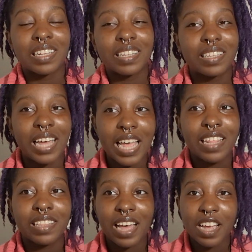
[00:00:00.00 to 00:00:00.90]

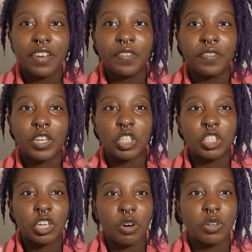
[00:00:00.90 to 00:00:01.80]
Let life
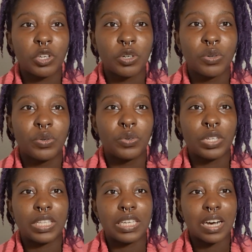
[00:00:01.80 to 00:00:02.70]
show you
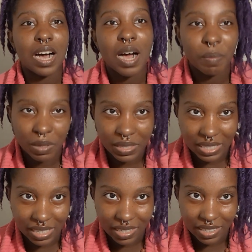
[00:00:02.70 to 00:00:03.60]
the
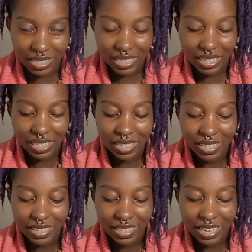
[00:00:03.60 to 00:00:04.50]
opposite.
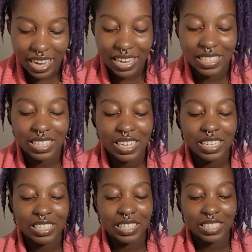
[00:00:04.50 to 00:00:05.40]
And it's
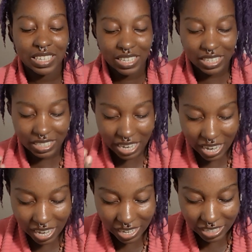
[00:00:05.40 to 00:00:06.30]
gonna
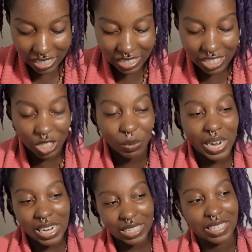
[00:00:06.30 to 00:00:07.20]
change in
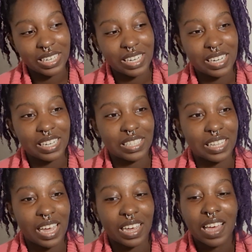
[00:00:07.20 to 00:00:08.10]
situations
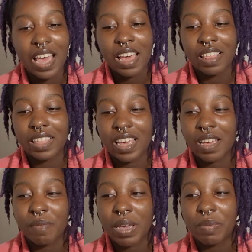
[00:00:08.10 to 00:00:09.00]
like
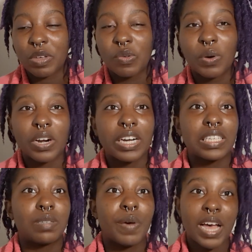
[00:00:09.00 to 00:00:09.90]
that maybe you weren't
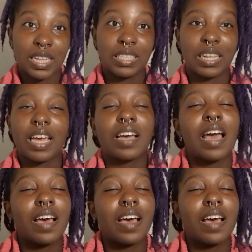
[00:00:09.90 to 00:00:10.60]
expecting. Like,